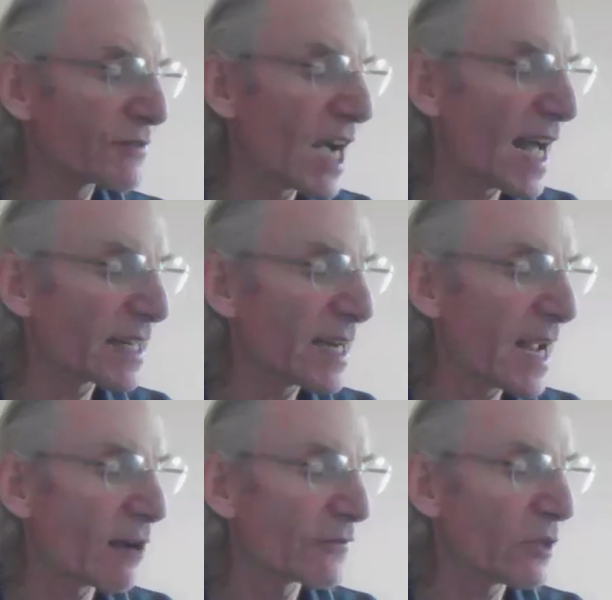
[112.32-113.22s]
I've got it
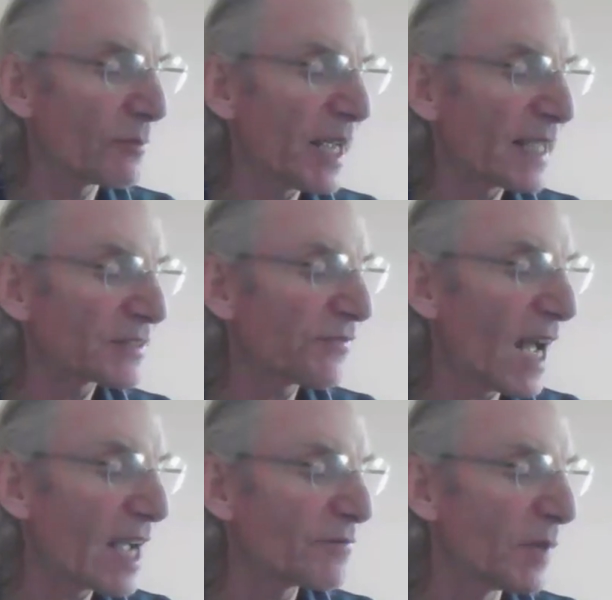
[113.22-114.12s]
now, for the past
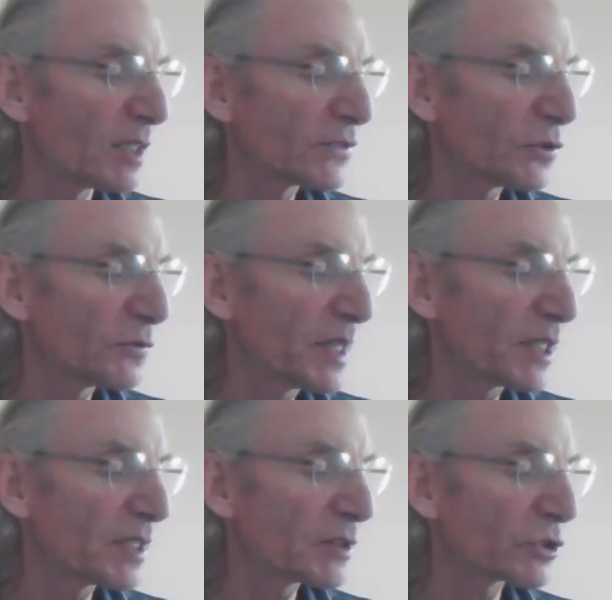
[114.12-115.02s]
five months, you've
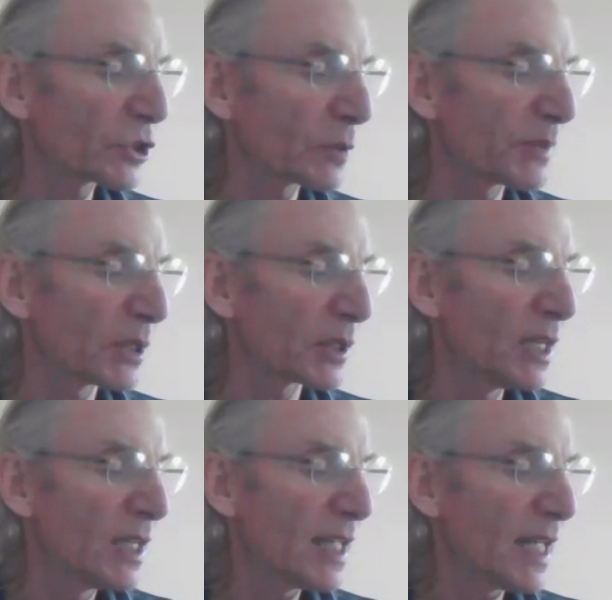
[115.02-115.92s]
been an
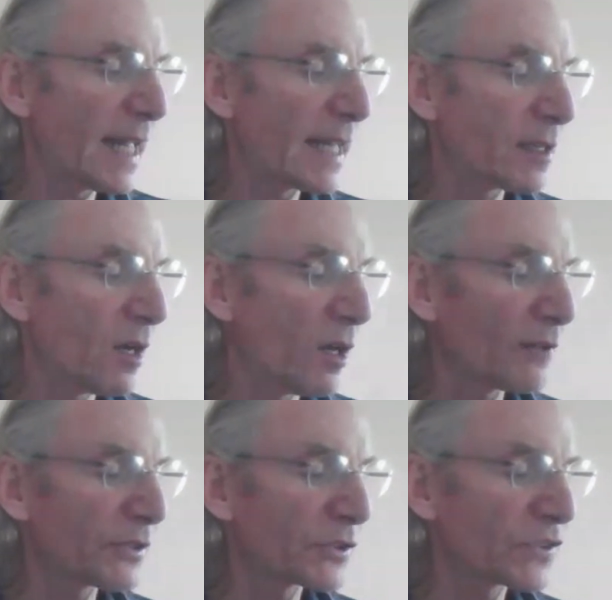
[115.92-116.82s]
interpreter at
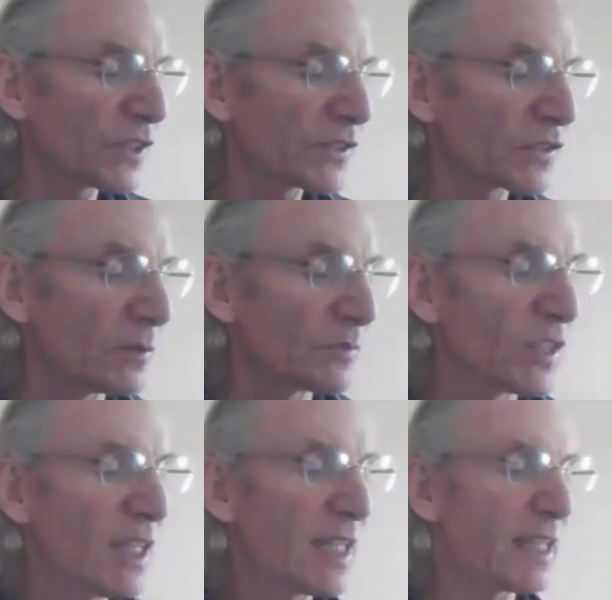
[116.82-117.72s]
Alpha
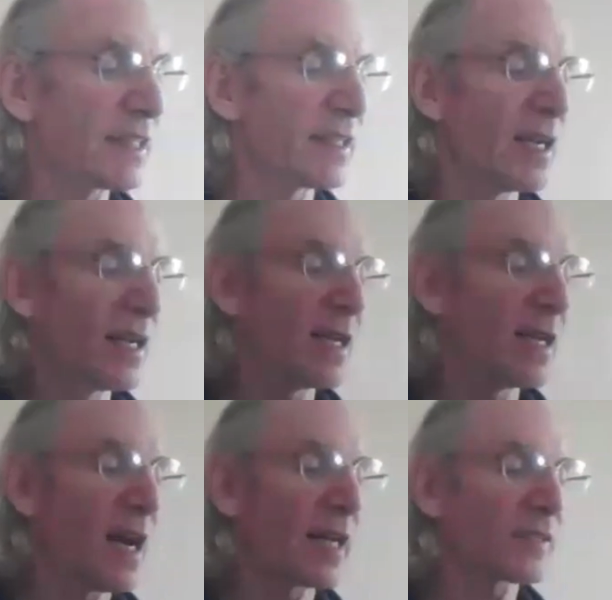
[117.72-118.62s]
Systems in
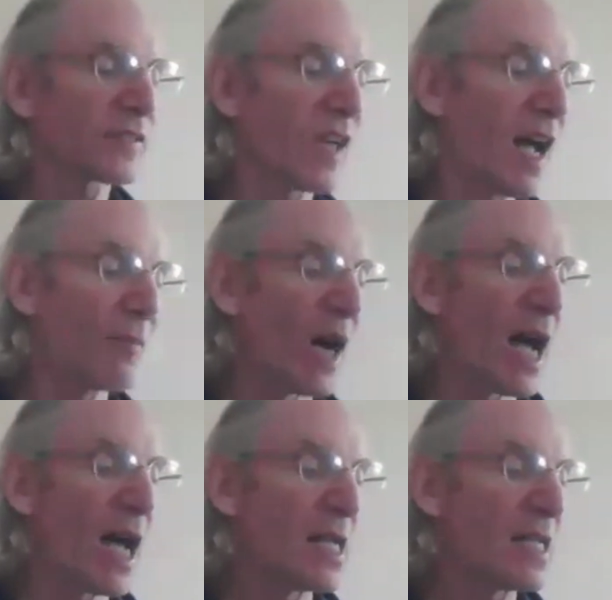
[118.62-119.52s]
Addis
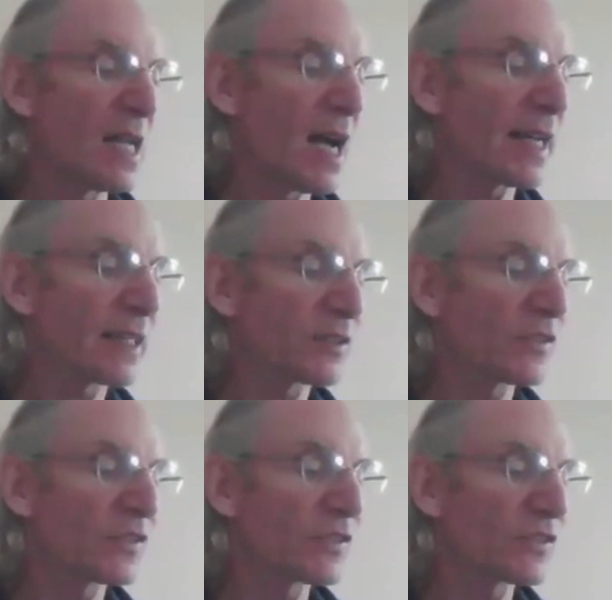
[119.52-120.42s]
Ababa,
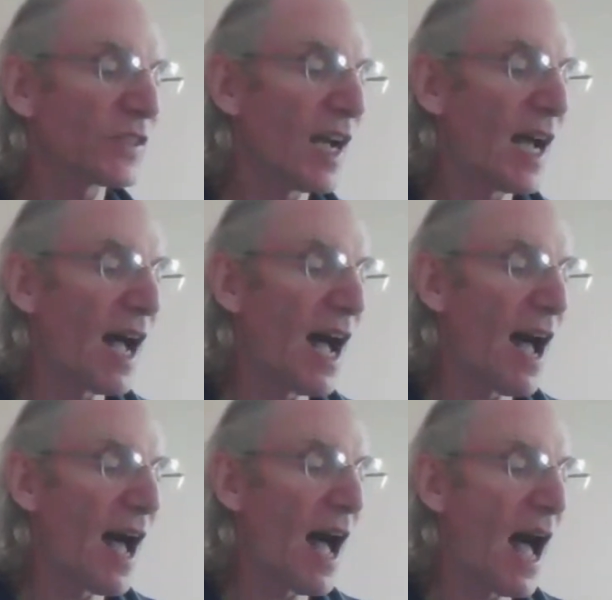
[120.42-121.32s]
Addis
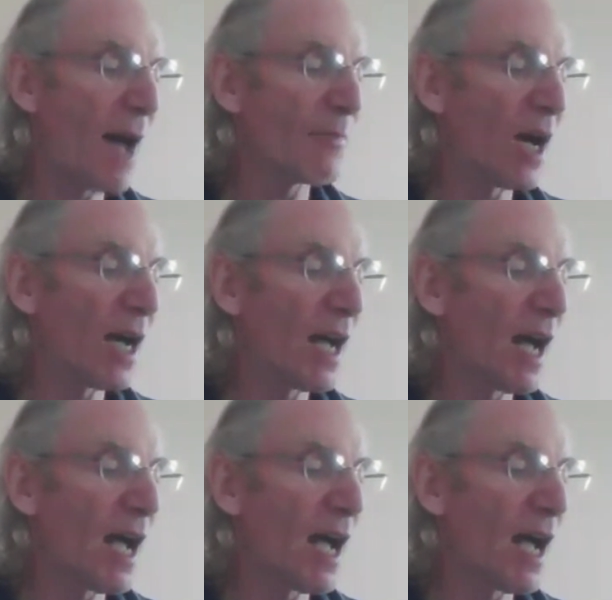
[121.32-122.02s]
uh, Ababa.